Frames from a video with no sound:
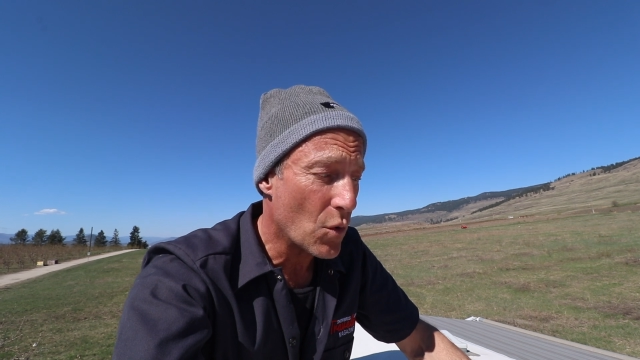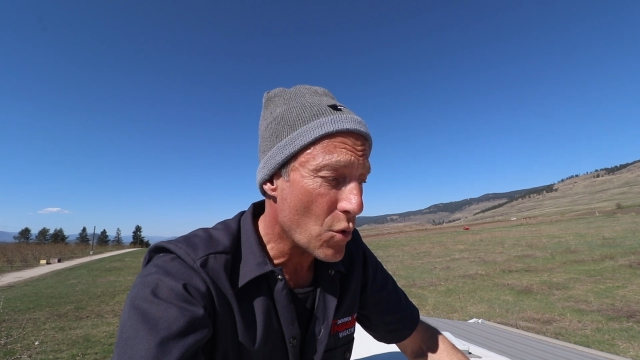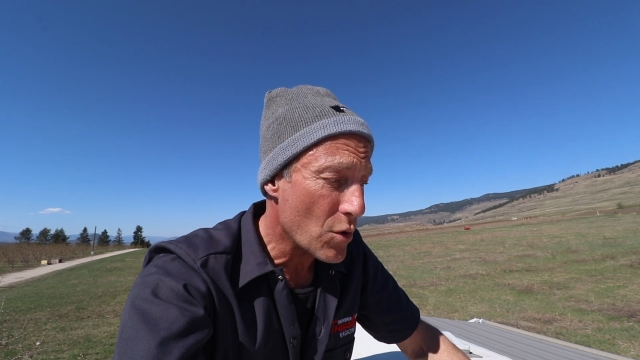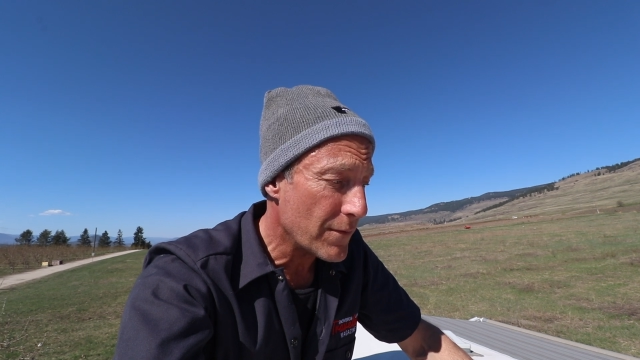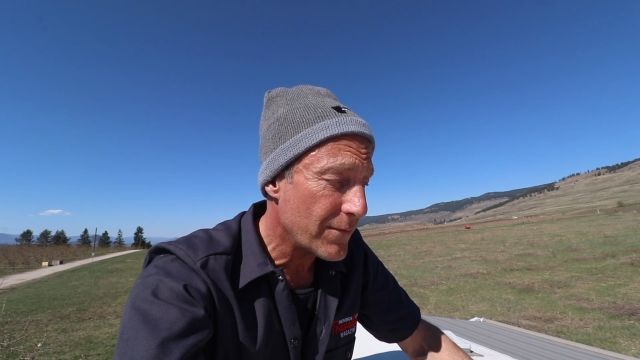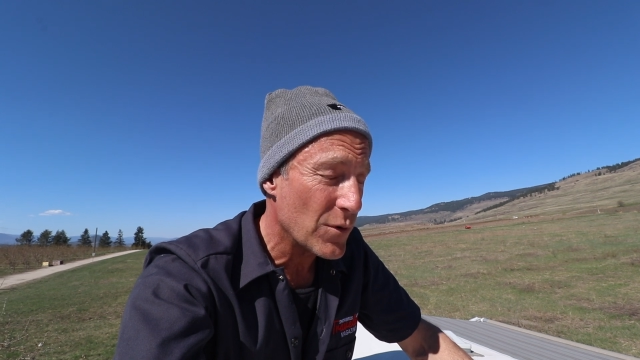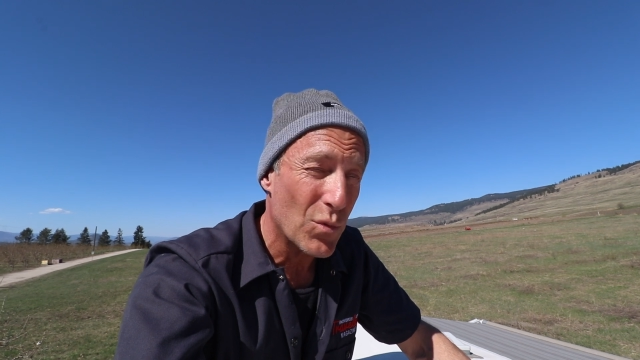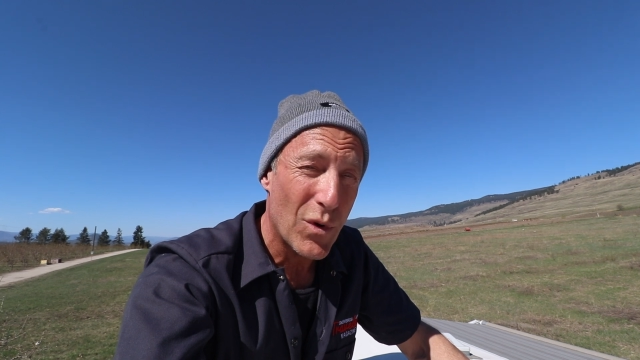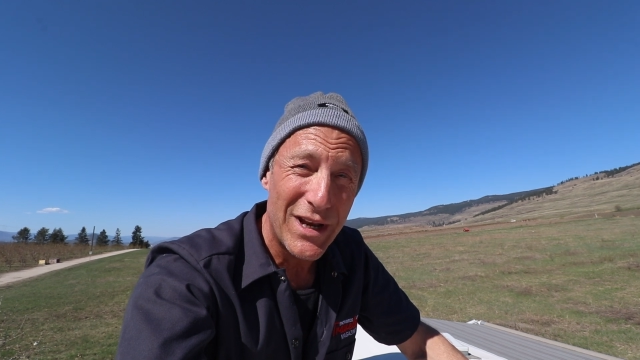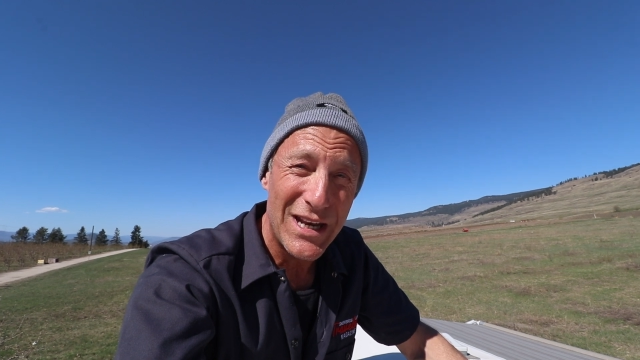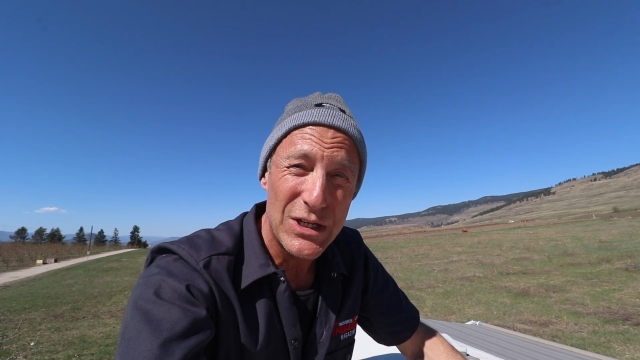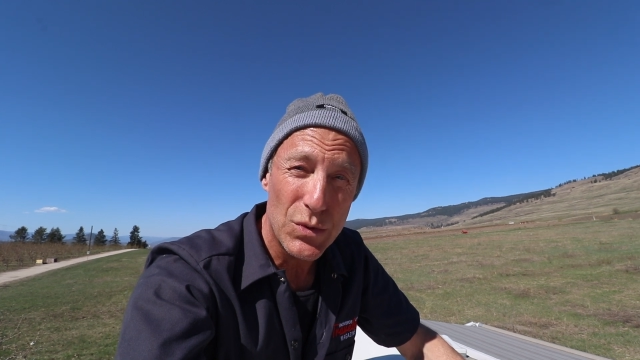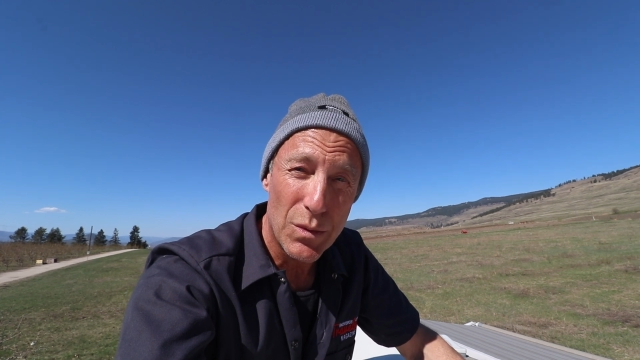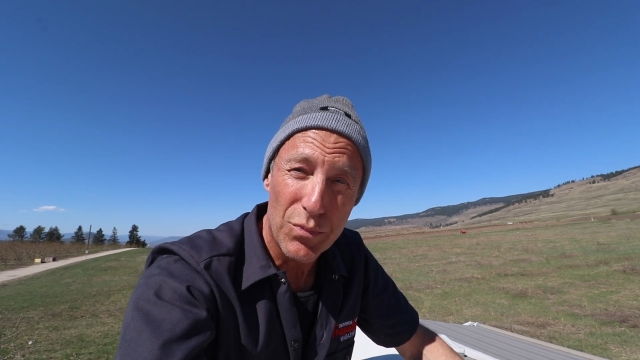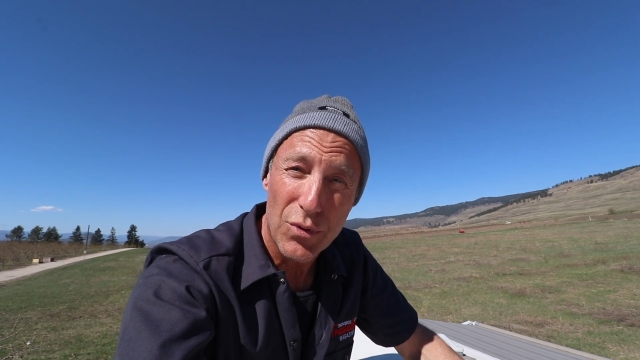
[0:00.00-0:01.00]
or if you run
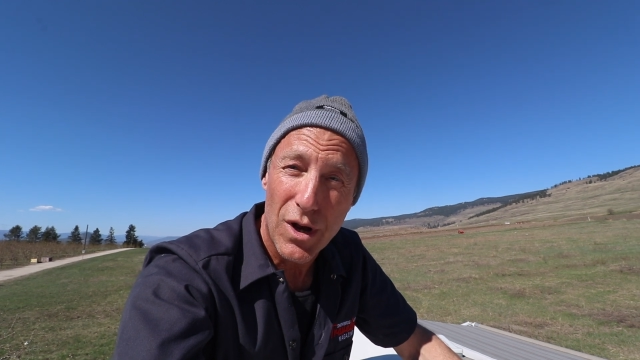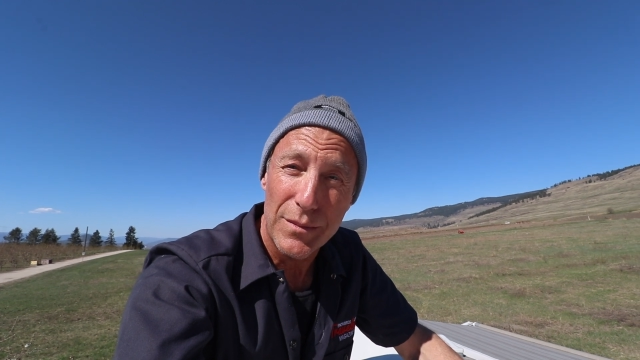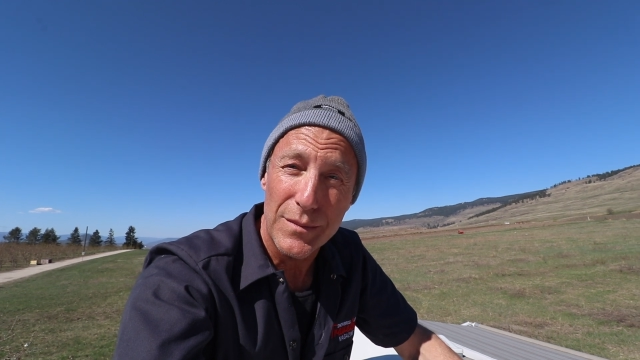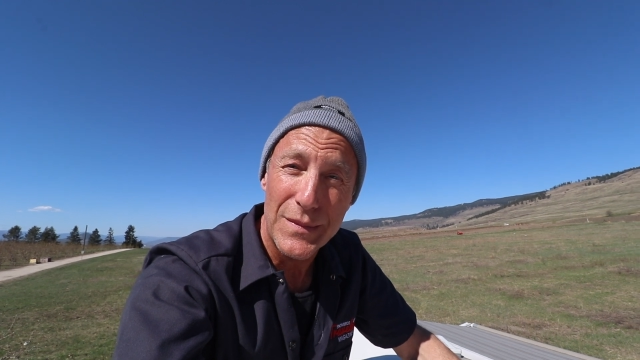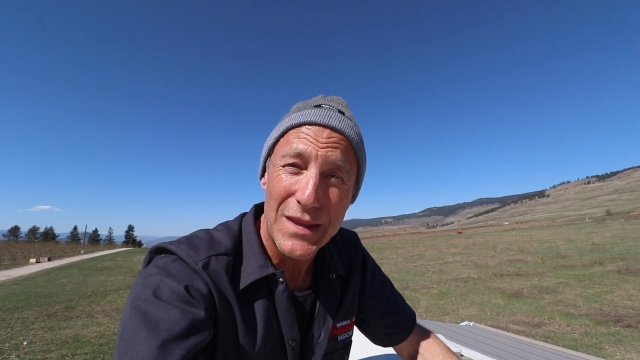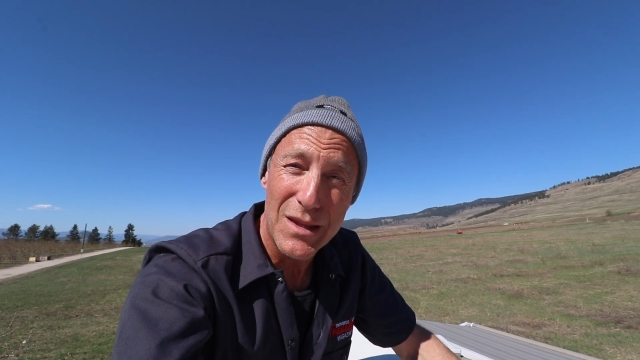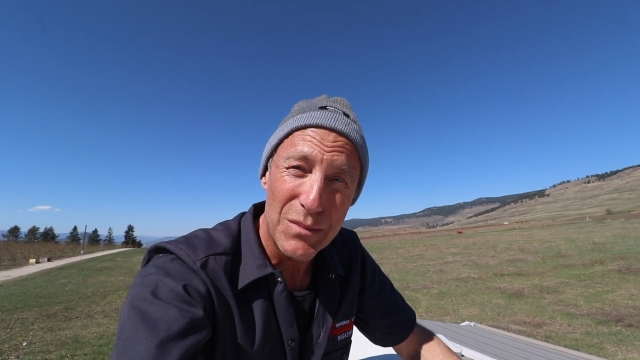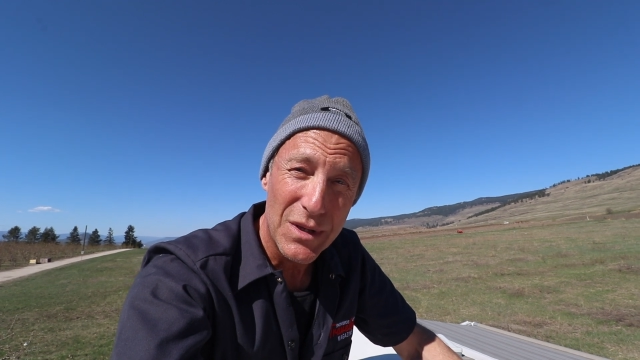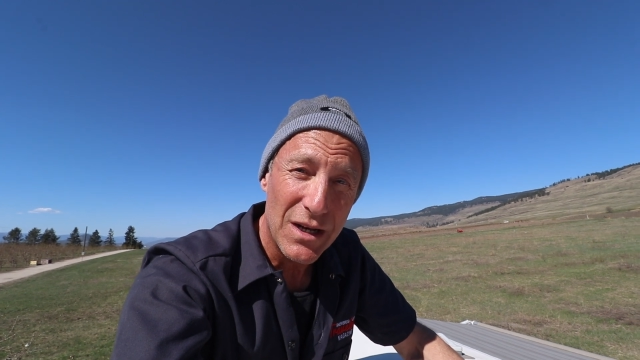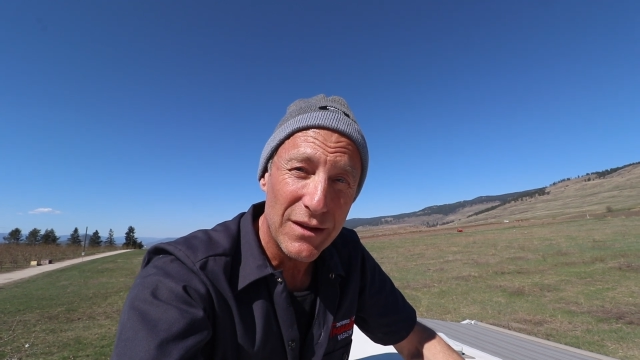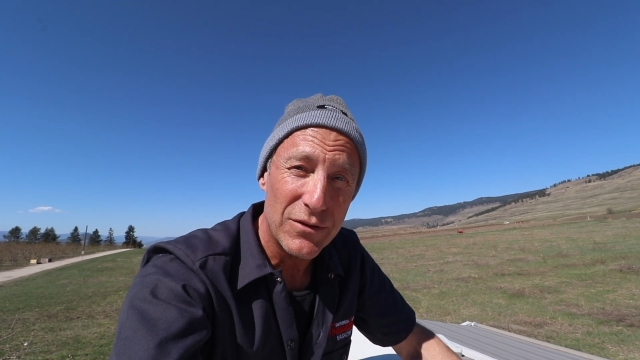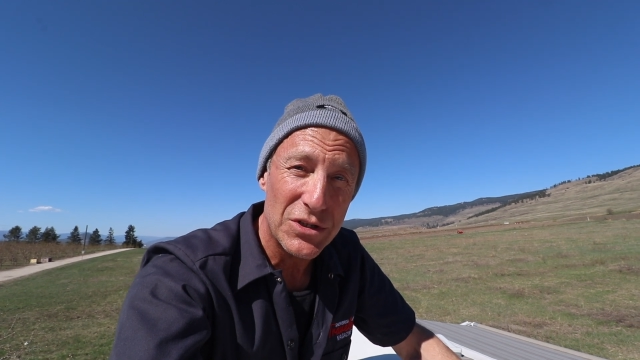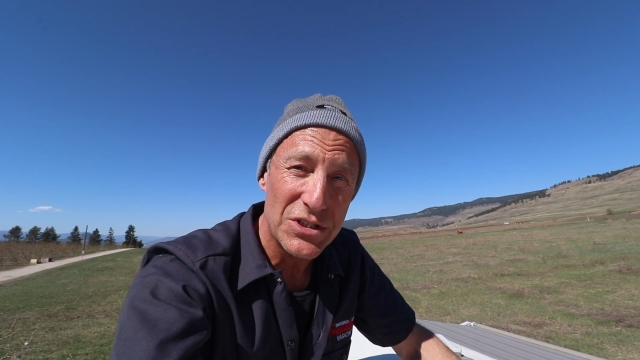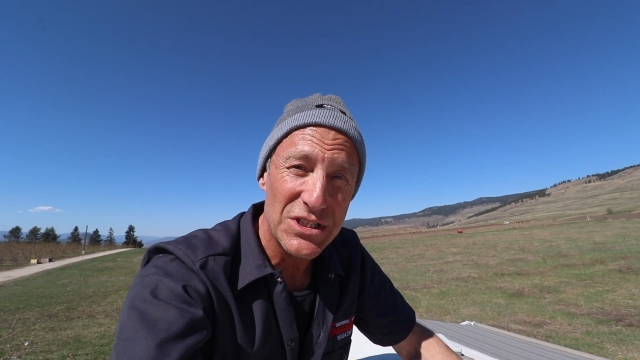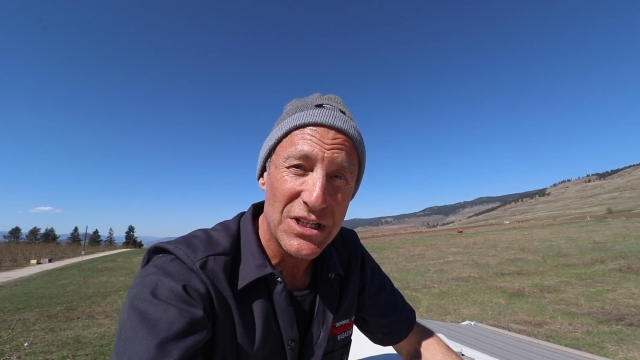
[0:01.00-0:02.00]
into a problem in the middle of
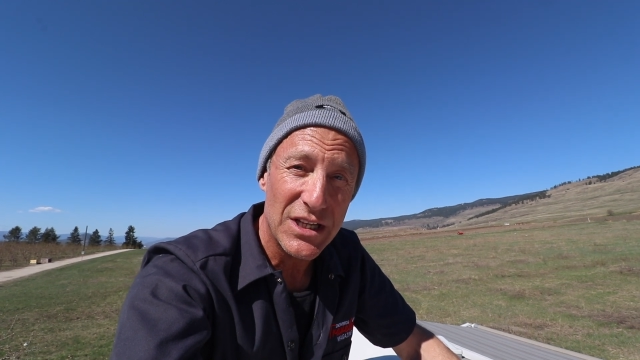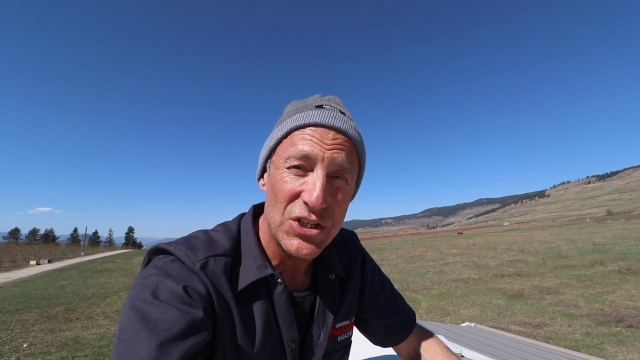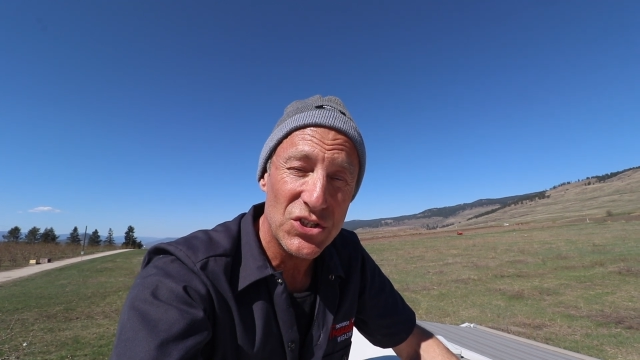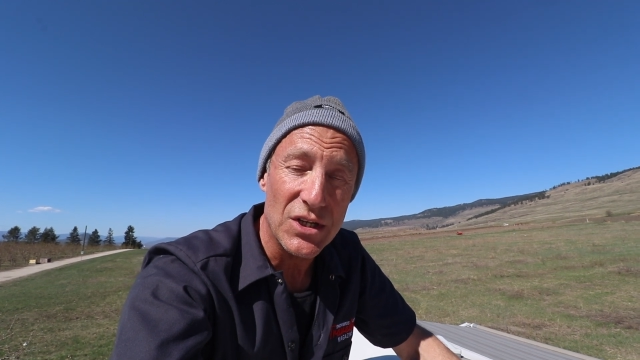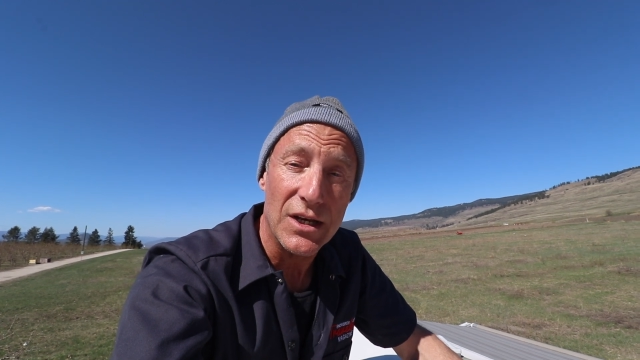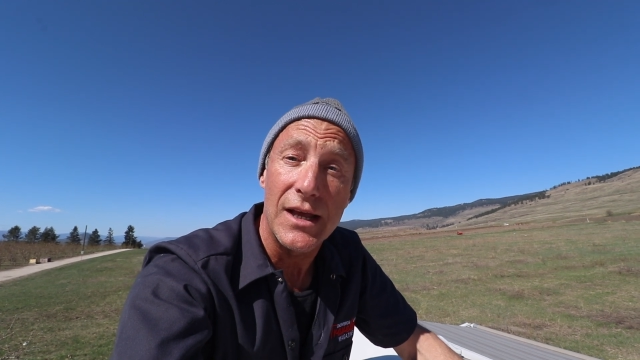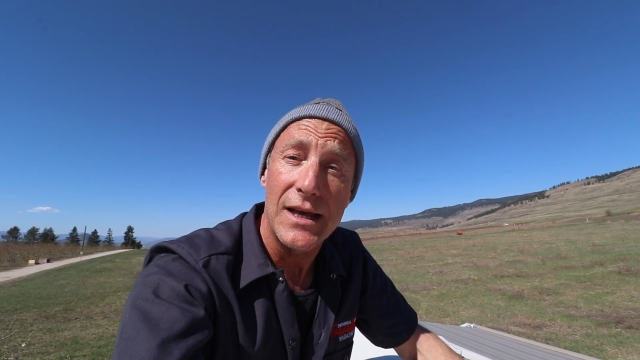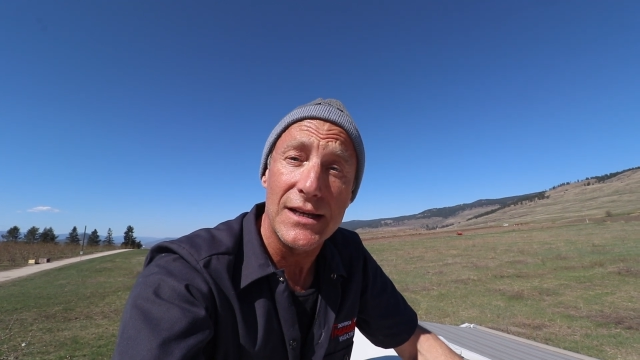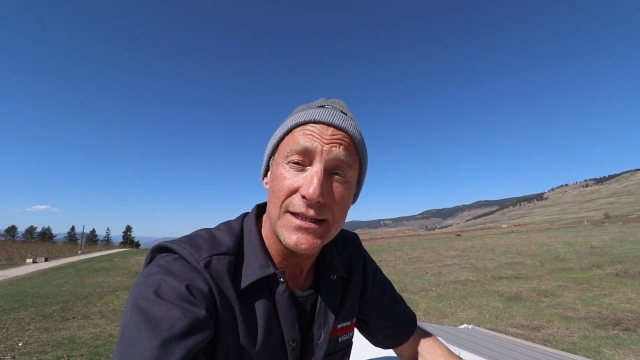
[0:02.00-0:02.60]
your installation,